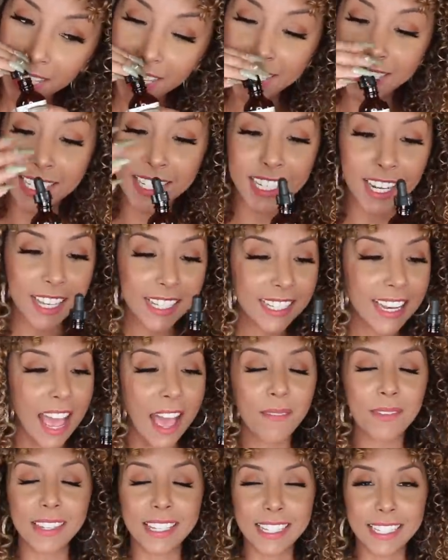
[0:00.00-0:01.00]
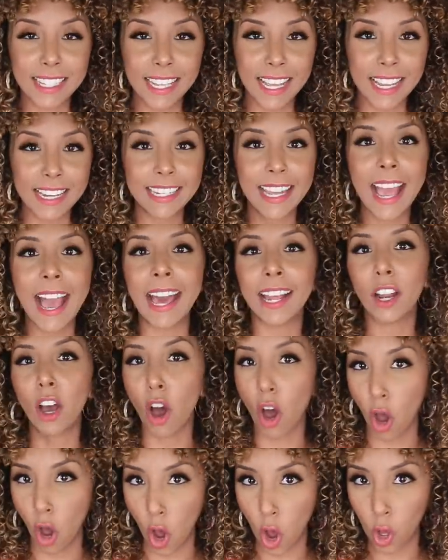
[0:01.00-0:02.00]
it doesn't have a scent at
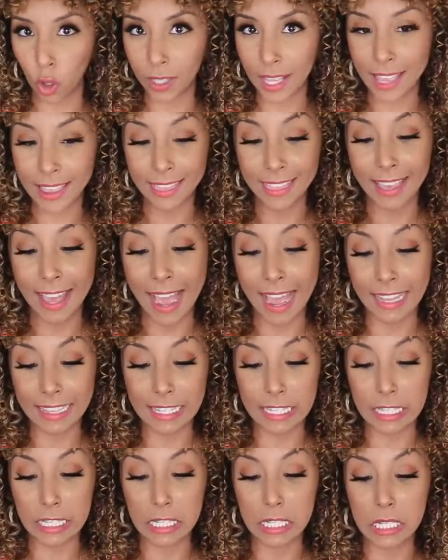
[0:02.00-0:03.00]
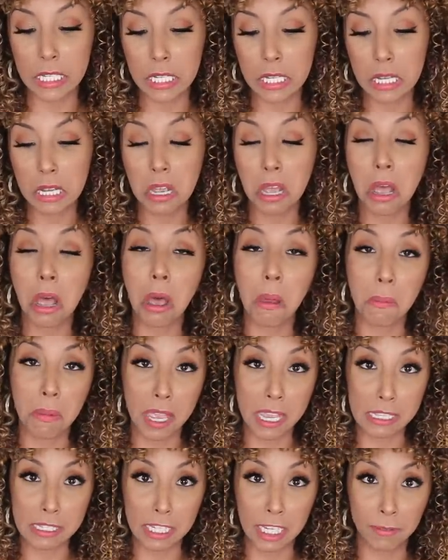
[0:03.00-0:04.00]
all, and that's
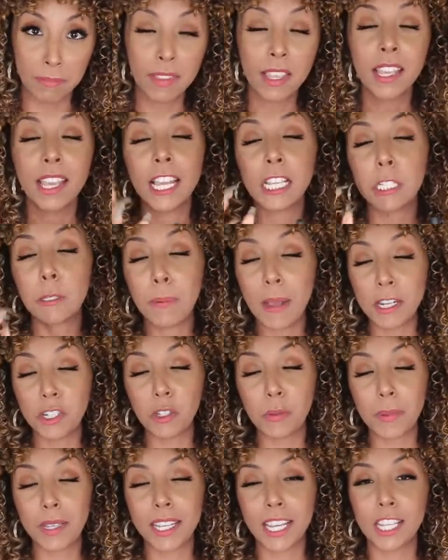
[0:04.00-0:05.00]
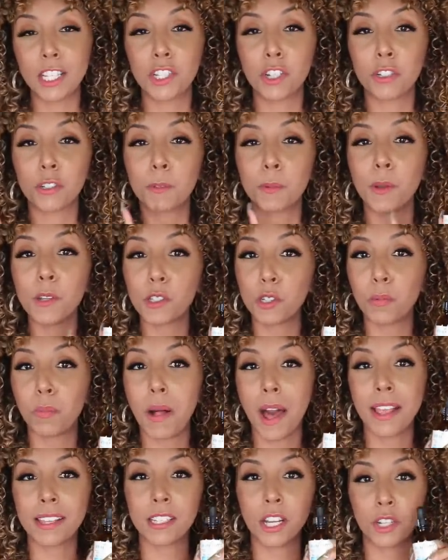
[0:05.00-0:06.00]
amazing. Especially because you're supposed to
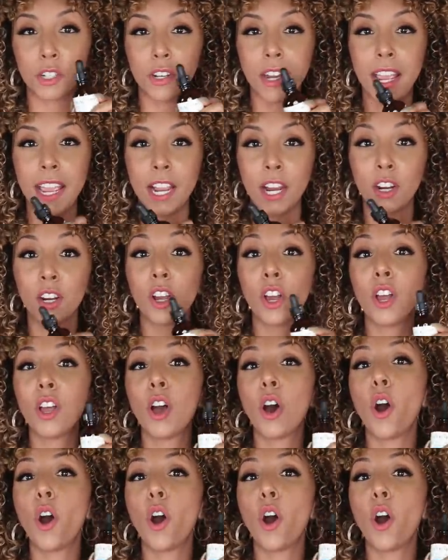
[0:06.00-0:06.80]
apply this on your hair